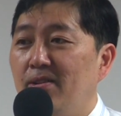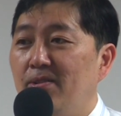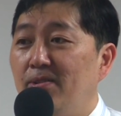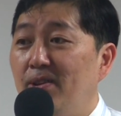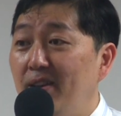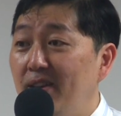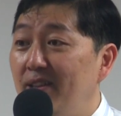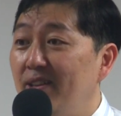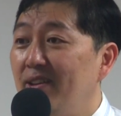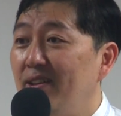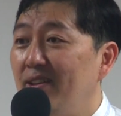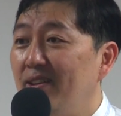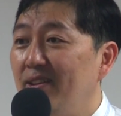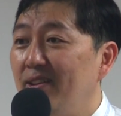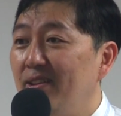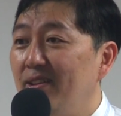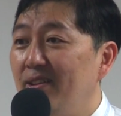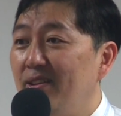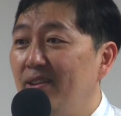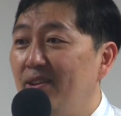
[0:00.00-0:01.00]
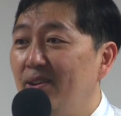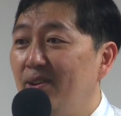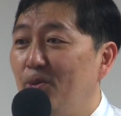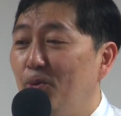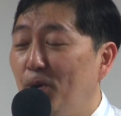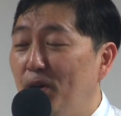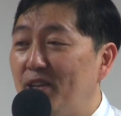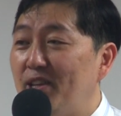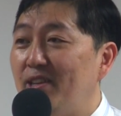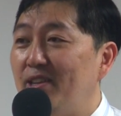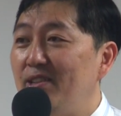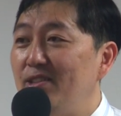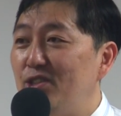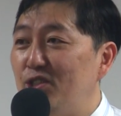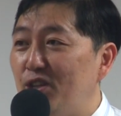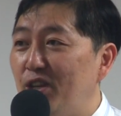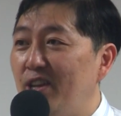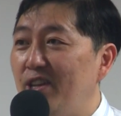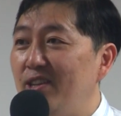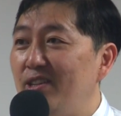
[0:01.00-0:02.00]
Right? What can
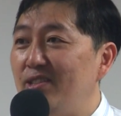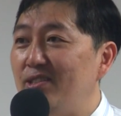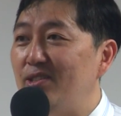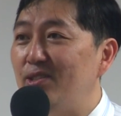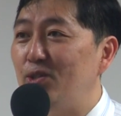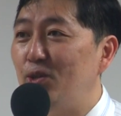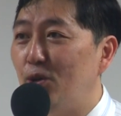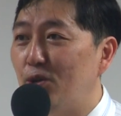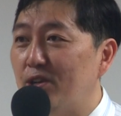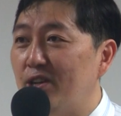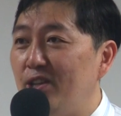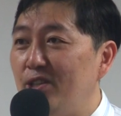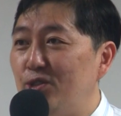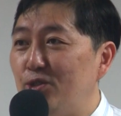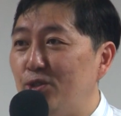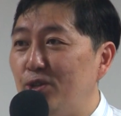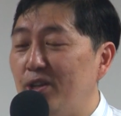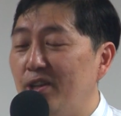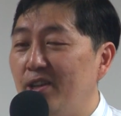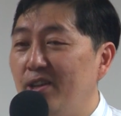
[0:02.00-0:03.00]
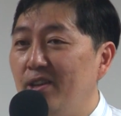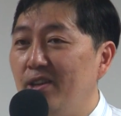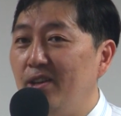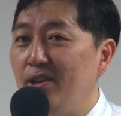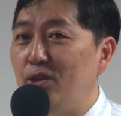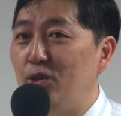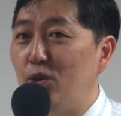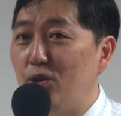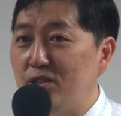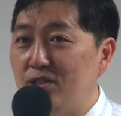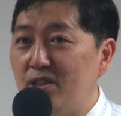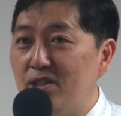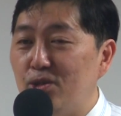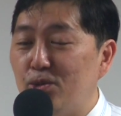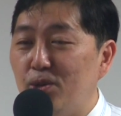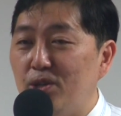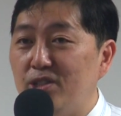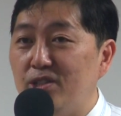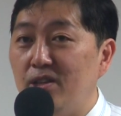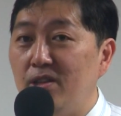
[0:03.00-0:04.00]
change your country, your
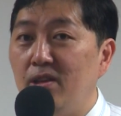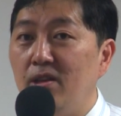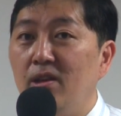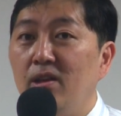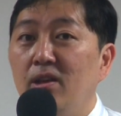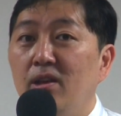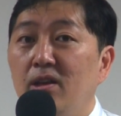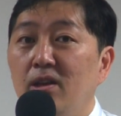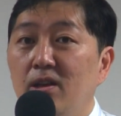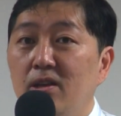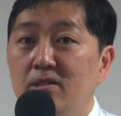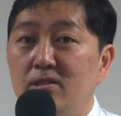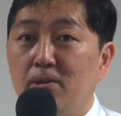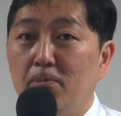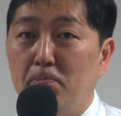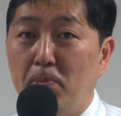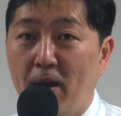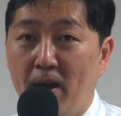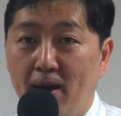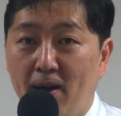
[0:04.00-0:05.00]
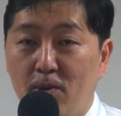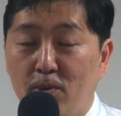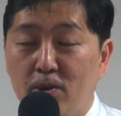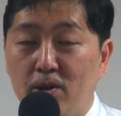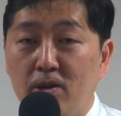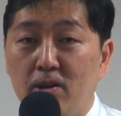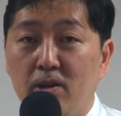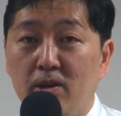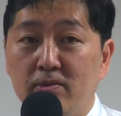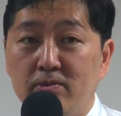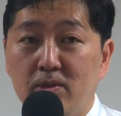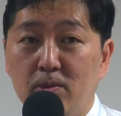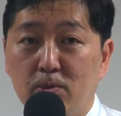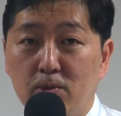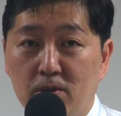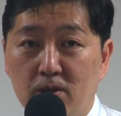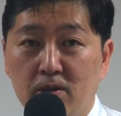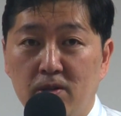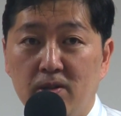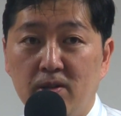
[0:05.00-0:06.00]
situation? It's the power of the
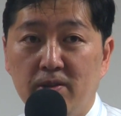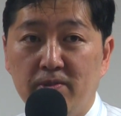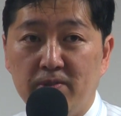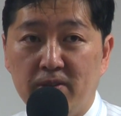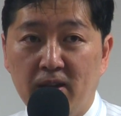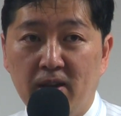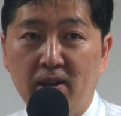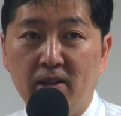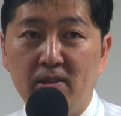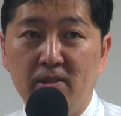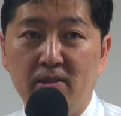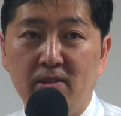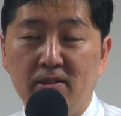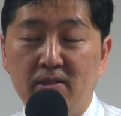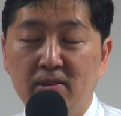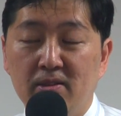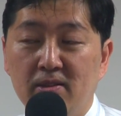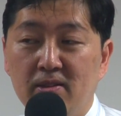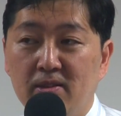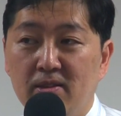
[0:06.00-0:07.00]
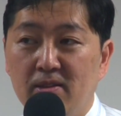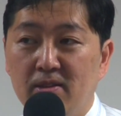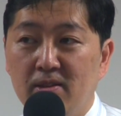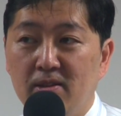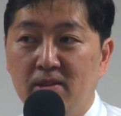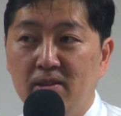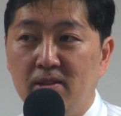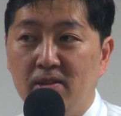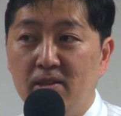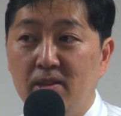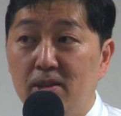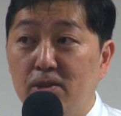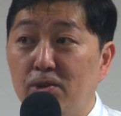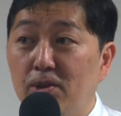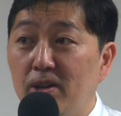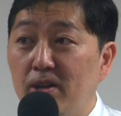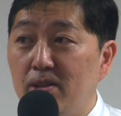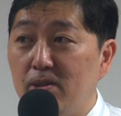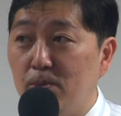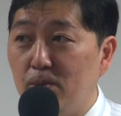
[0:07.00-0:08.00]
word of God. He
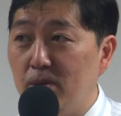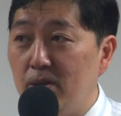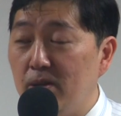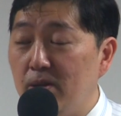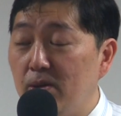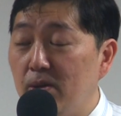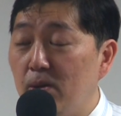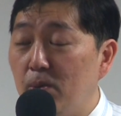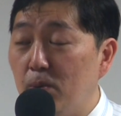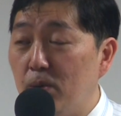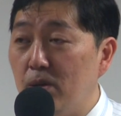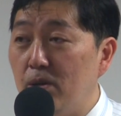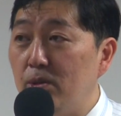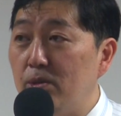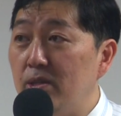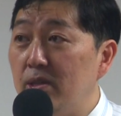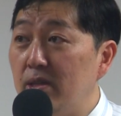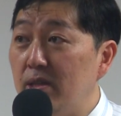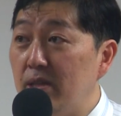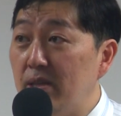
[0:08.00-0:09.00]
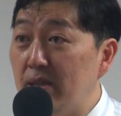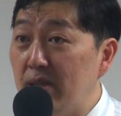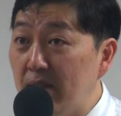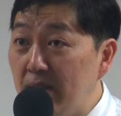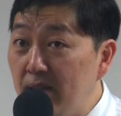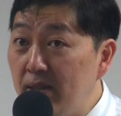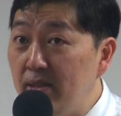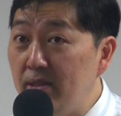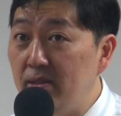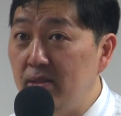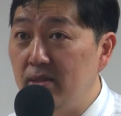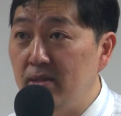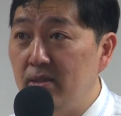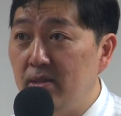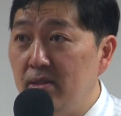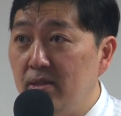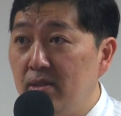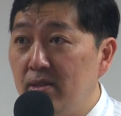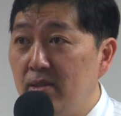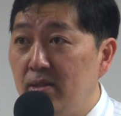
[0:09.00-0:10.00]
created the world in,
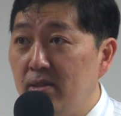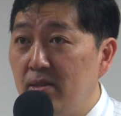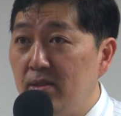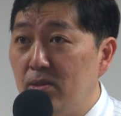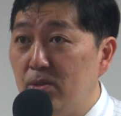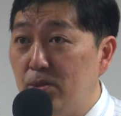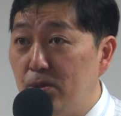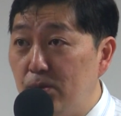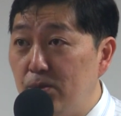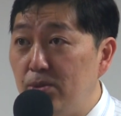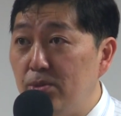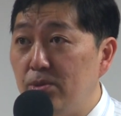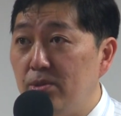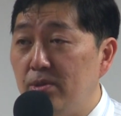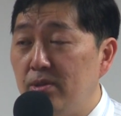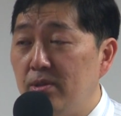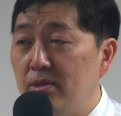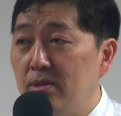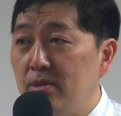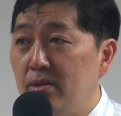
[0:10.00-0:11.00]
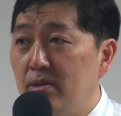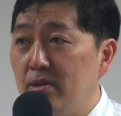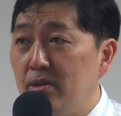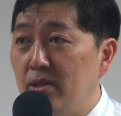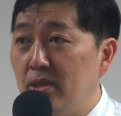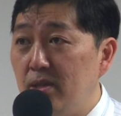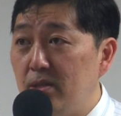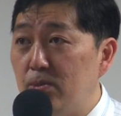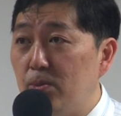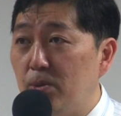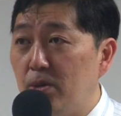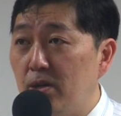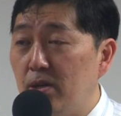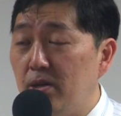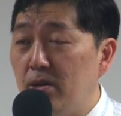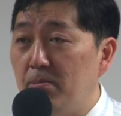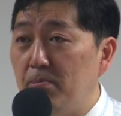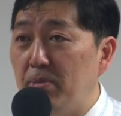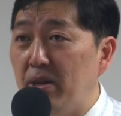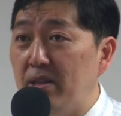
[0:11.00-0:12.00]
through his
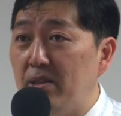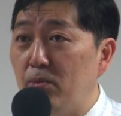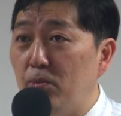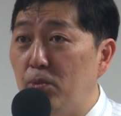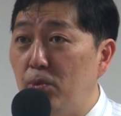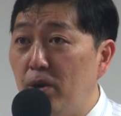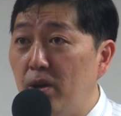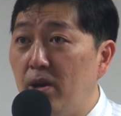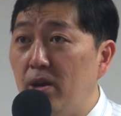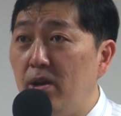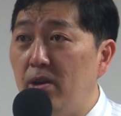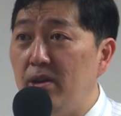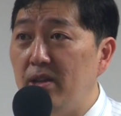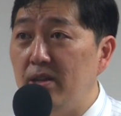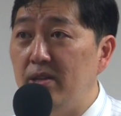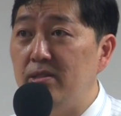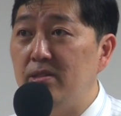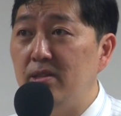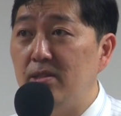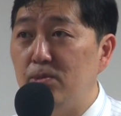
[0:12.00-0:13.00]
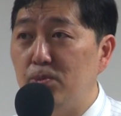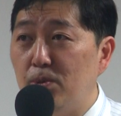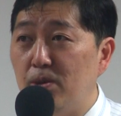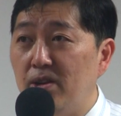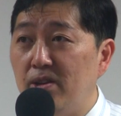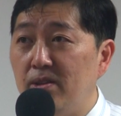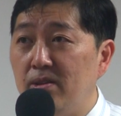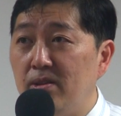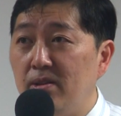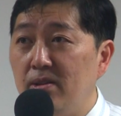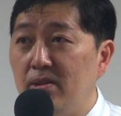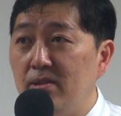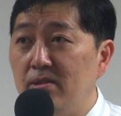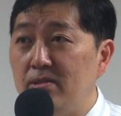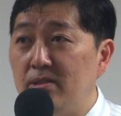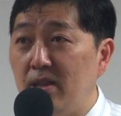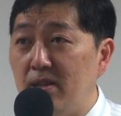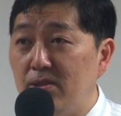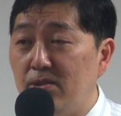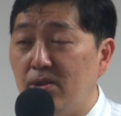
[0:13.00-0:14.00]
word. But where is his word
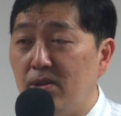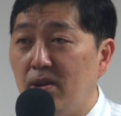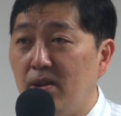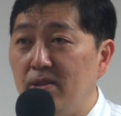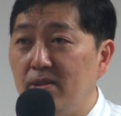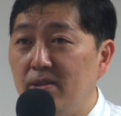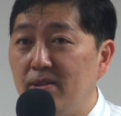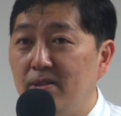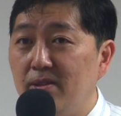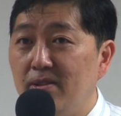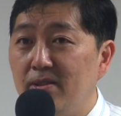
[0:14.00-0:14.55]
centered on?